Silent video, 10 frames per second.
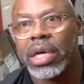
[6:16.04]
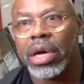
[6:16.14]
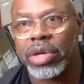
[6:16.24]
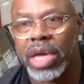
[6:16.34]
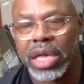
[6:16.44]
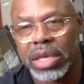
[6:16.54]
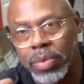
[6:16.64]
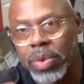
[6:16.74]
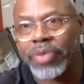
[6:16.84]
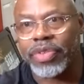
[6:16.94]
Okay, then
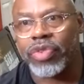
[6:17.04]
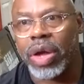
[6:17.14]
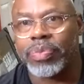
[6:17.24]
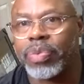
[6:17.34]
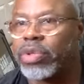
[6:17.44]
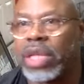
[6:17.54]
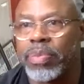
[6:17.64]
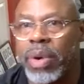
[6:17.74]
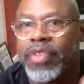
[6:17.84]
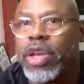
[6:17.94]
we have to drop the protein.
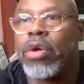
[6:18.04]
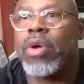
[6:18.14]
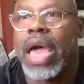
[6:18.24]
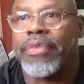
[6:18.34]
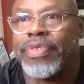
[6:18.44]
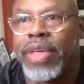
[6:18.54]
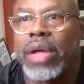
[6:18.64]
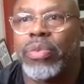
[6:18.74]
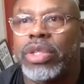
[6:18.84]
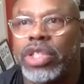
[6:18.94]
But if you don't have that,
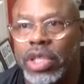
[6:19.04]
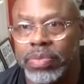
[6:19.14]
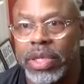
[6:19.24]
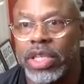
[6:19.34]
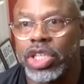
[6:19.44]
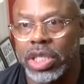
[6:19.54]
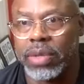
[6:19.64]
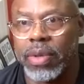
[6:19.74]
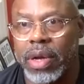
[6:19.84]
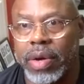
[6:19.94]
we should be good.
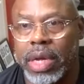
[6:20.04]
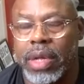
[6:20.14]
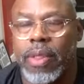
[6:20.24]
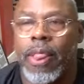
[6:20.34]
All right?